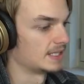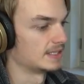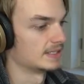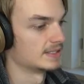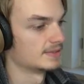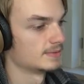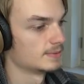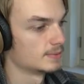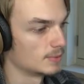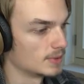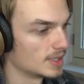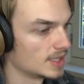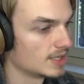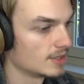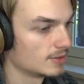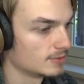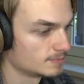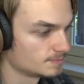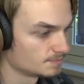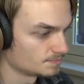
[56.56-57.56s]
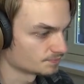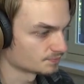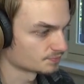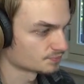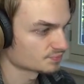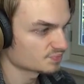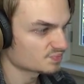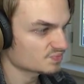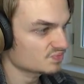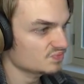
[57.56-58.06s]
And, well,
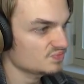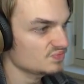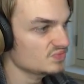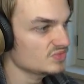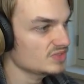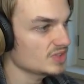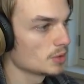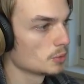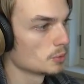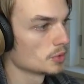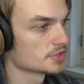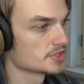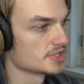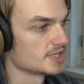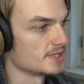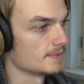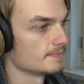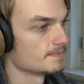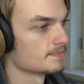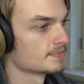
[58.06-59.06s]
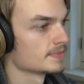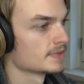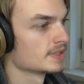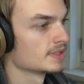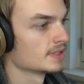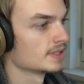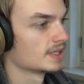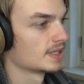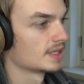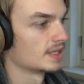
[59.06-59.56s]
we'll see.
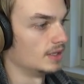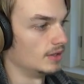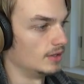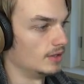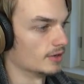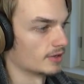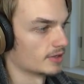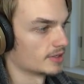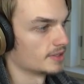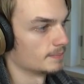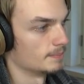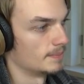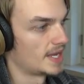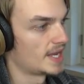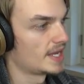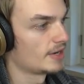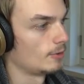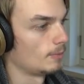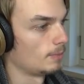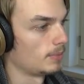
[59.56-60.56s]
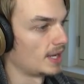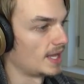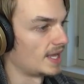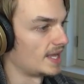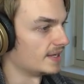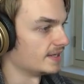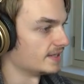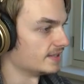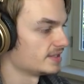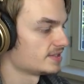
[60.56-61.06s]
Look, battle
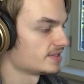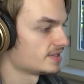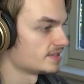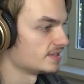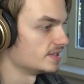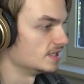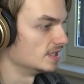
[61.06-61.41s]
plan. This is